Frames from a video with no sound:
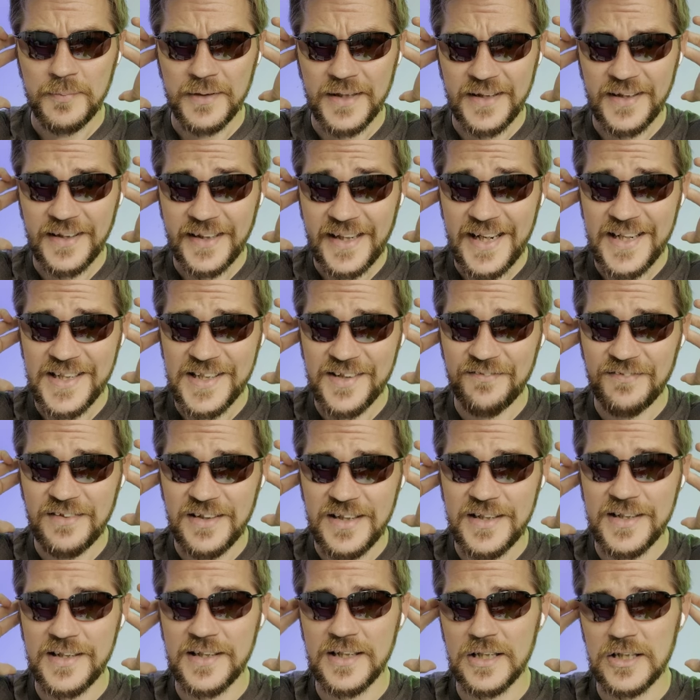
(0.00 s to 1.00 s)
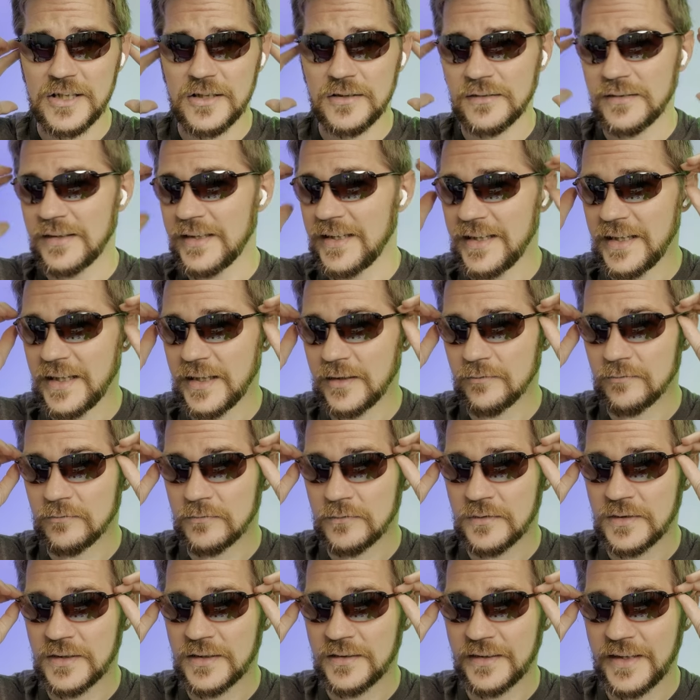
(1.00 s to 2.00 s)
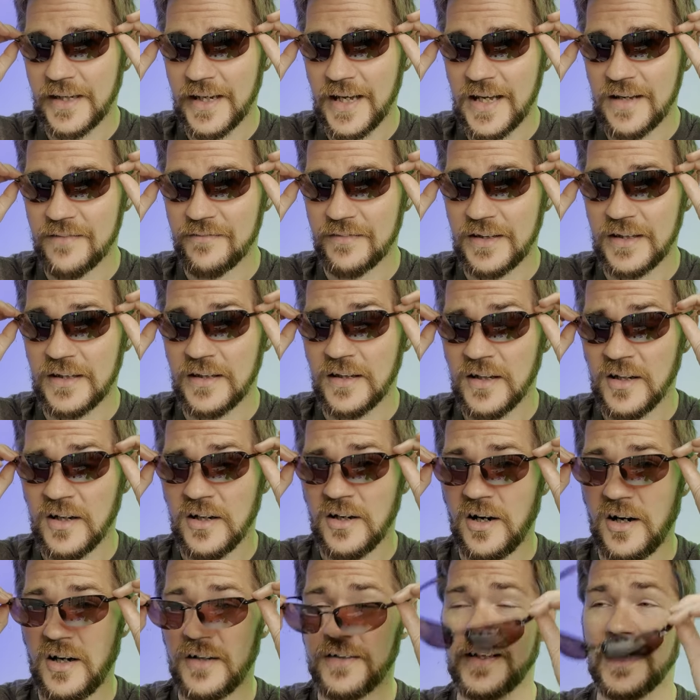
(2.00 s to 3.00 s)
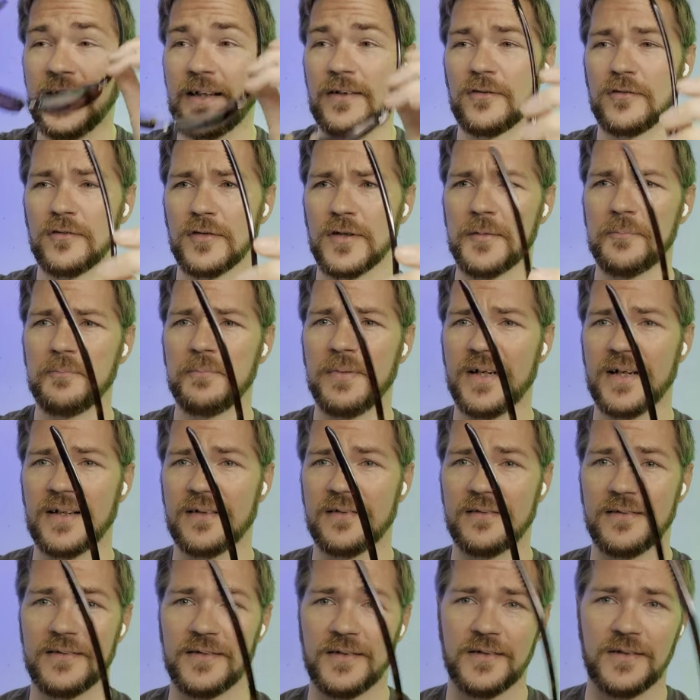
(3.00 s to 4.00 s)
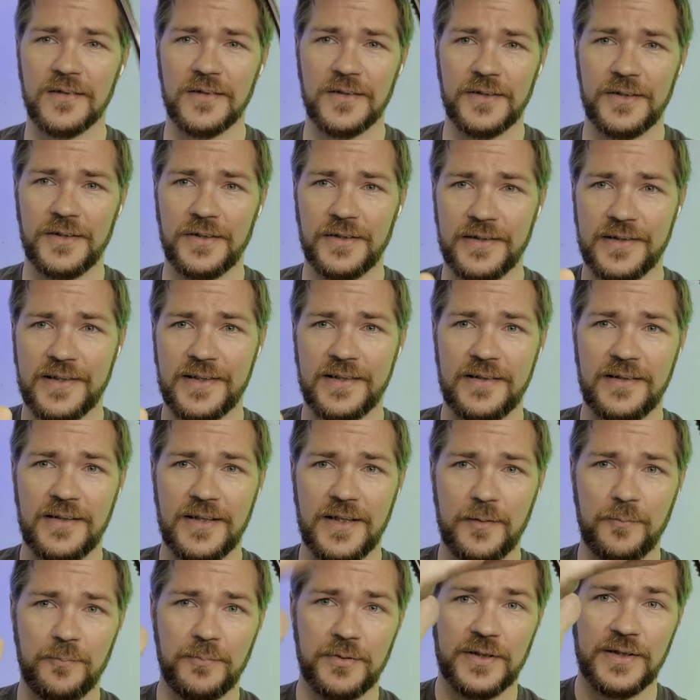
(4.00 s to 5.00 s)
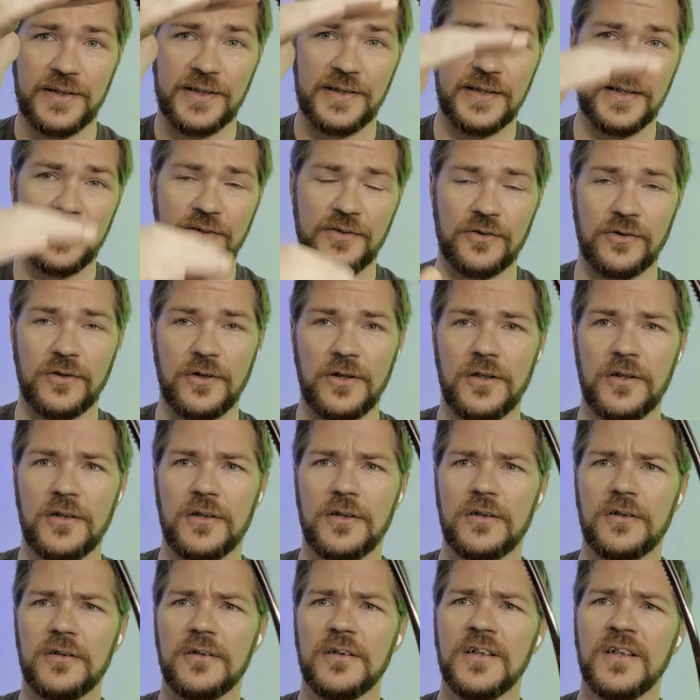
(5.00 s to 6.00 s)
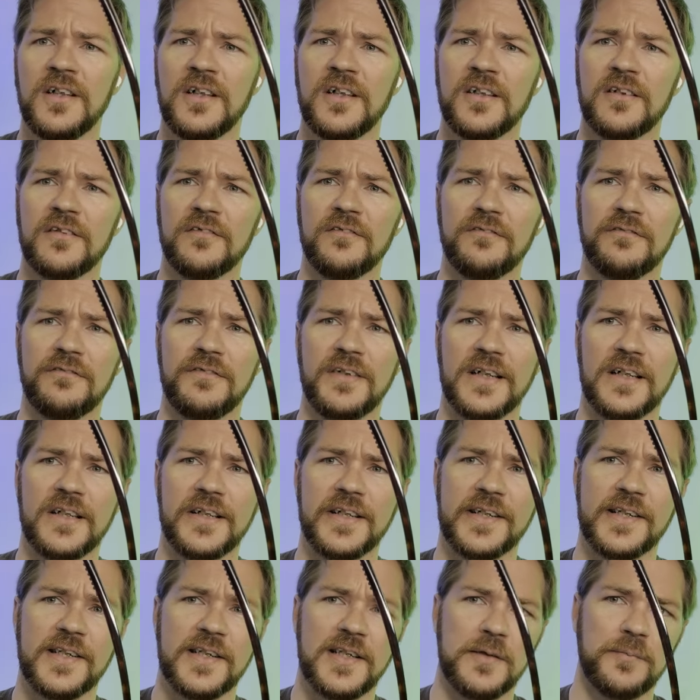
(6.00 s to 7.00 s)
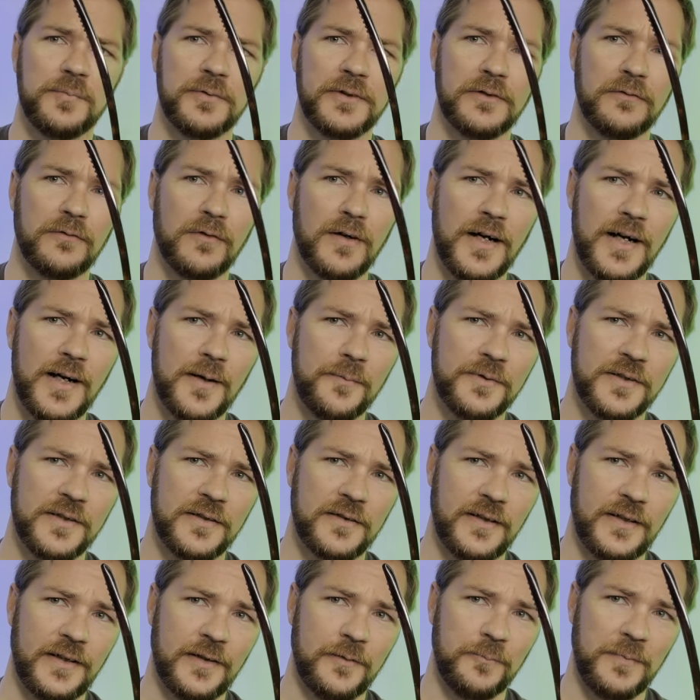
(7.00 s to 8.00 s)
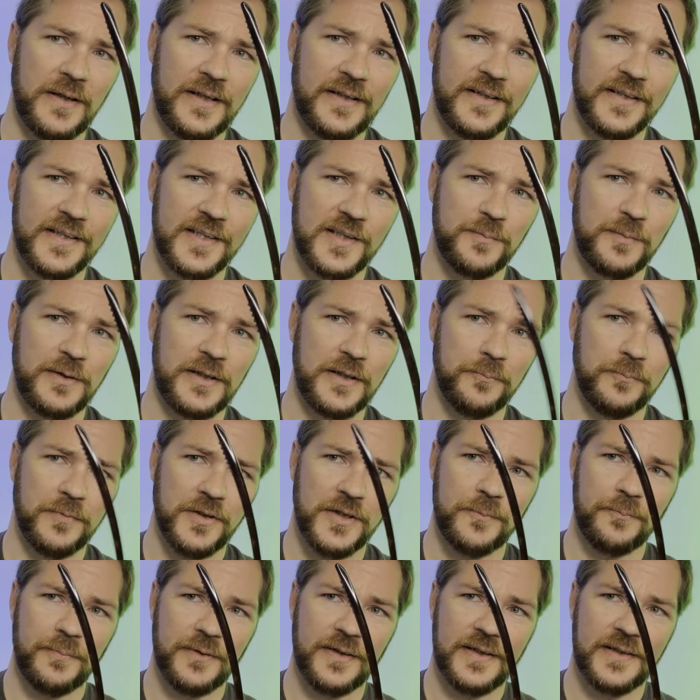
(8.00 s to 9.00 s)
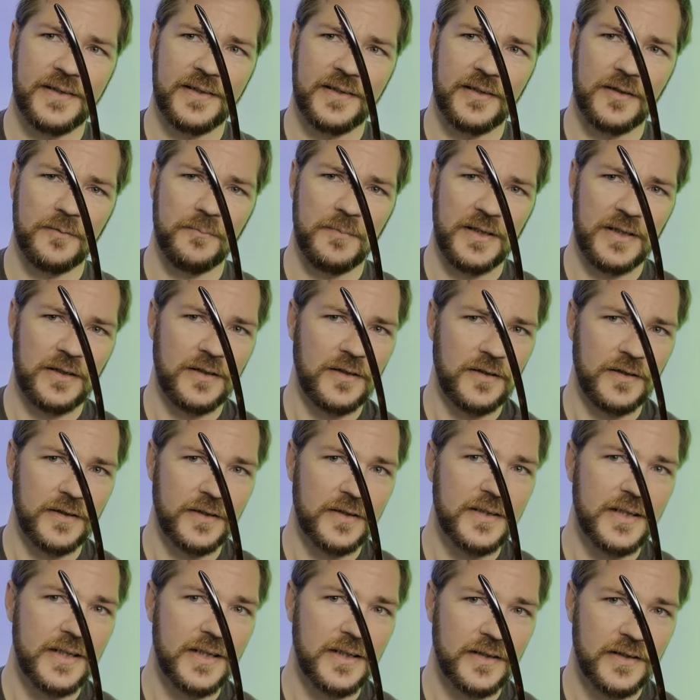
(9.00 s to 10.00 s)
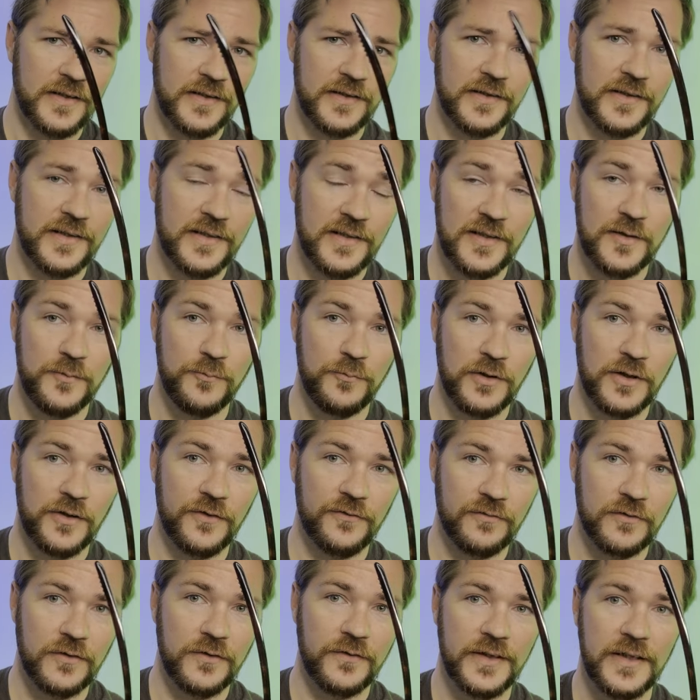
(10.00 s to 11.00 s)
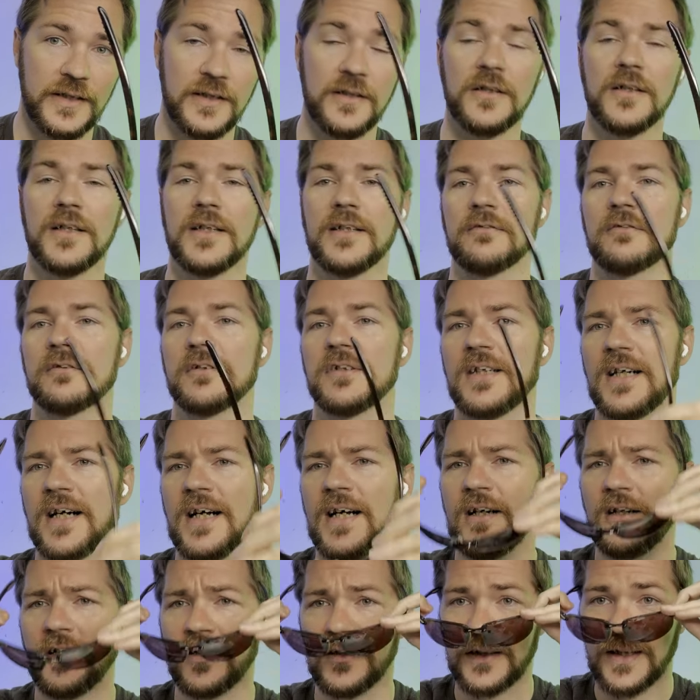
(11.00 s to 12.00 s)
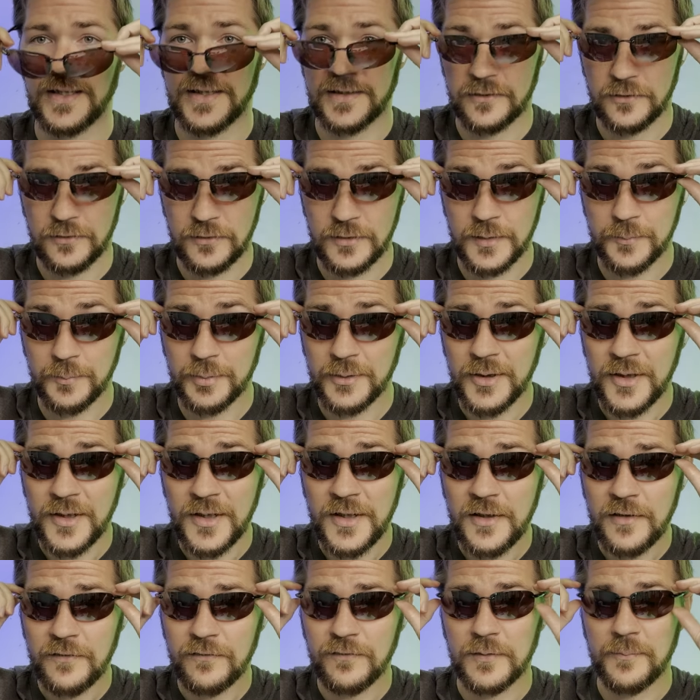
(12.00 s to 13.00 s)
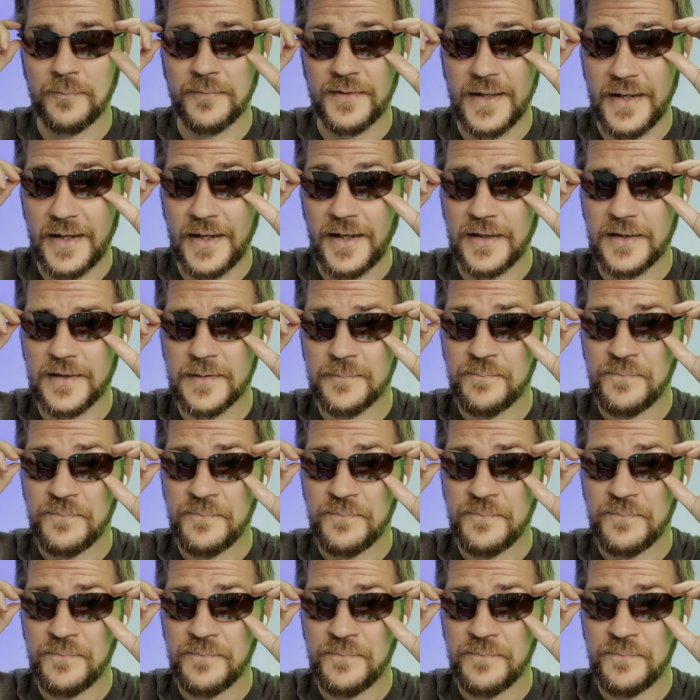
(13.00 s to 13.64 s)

But in the case of these, they're leaning really heavy on that grip back there, and you can see that because these are all very steeply wrapped, and by this being a bump, it's going to make contact somewhere through here and rely on that grip from that.